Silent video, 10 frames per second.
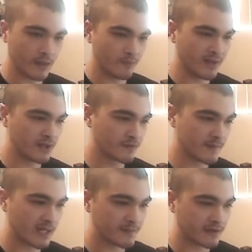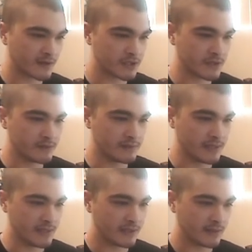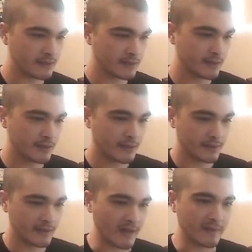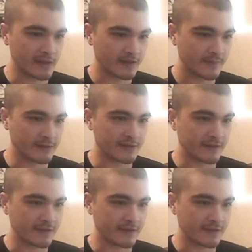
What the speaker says: Because From the Depths is such a unique gaming experience.